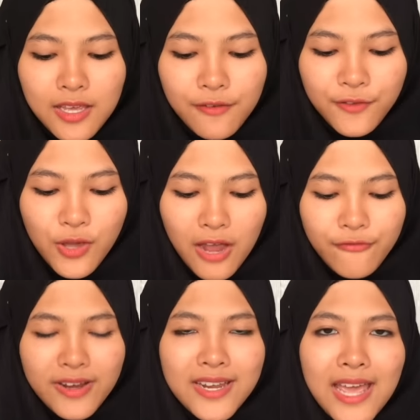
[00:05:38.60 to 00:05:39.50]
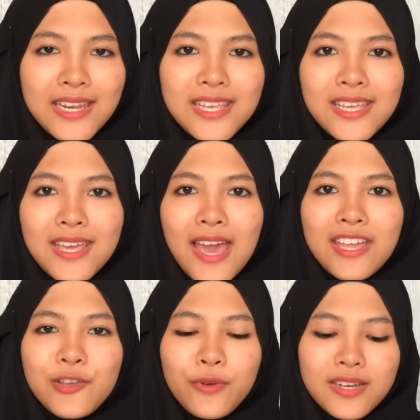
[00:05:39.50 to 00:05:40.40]
if you have read any
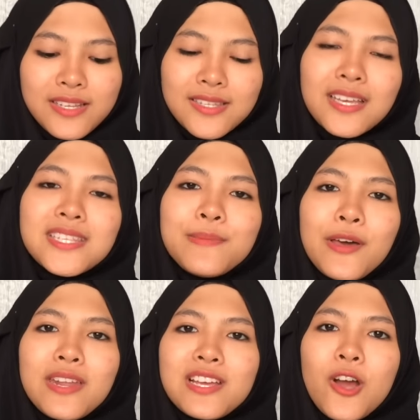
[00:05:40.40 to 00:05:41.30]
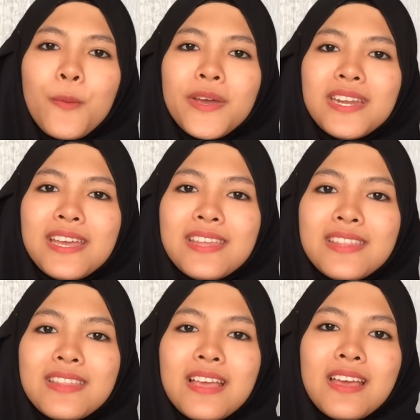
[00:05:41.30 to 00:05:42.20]
and you want to discuss about it, comment in
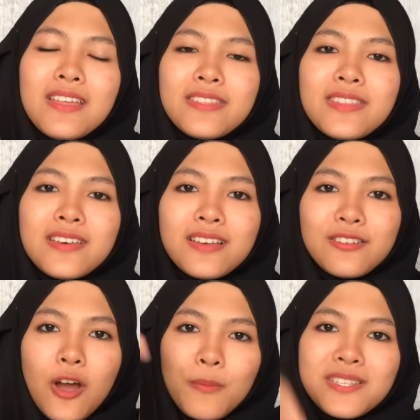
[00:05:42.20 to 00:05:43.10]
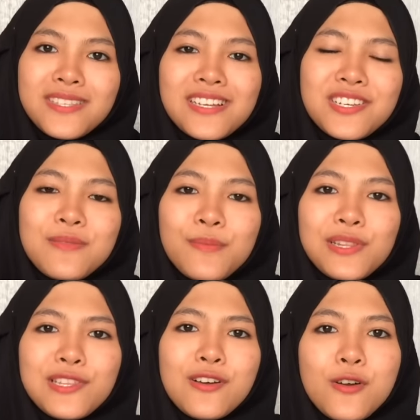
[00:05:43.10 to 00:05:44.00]
the comment section
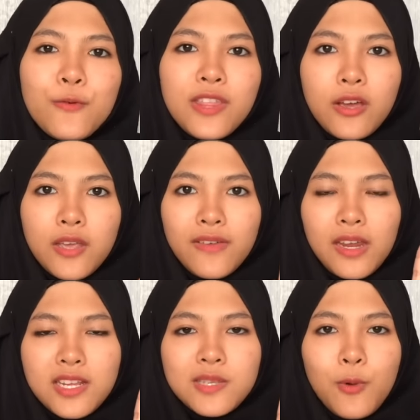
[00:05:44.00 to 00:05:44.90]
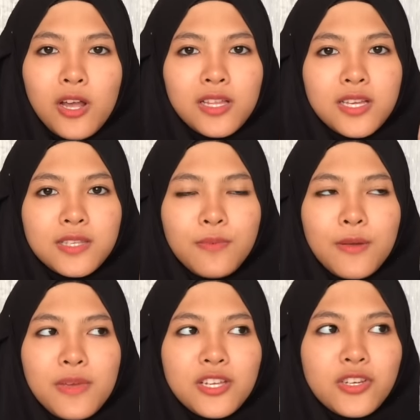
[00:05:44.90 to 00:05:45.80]
below without giving any spoilers,
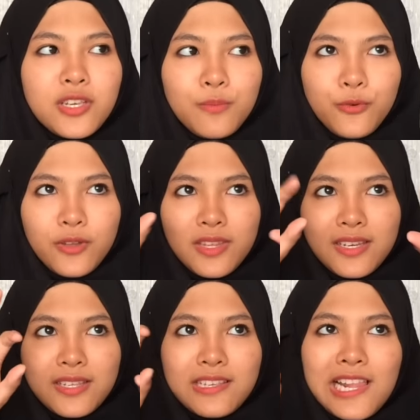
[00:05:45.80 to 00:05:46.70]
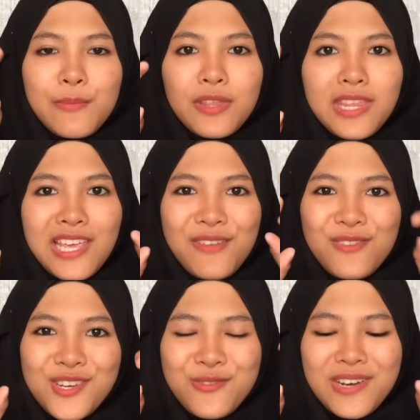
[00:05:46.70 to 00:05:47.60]
but make sure you put the disclaimer thing if
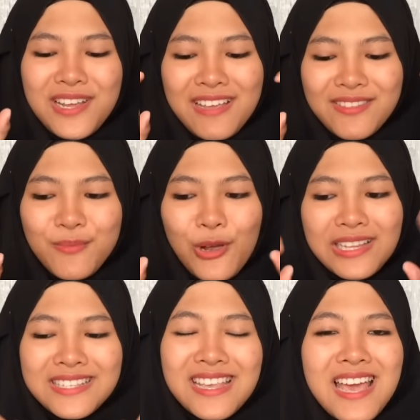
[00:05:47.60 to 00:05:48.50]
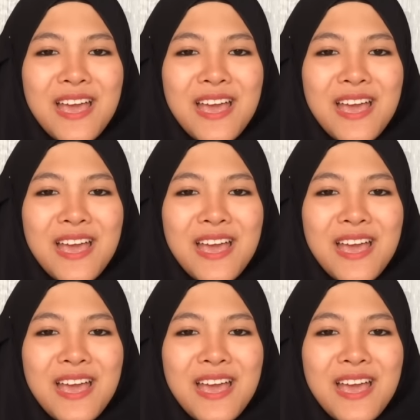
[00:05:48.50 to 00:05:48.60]
you do want to give spoilers.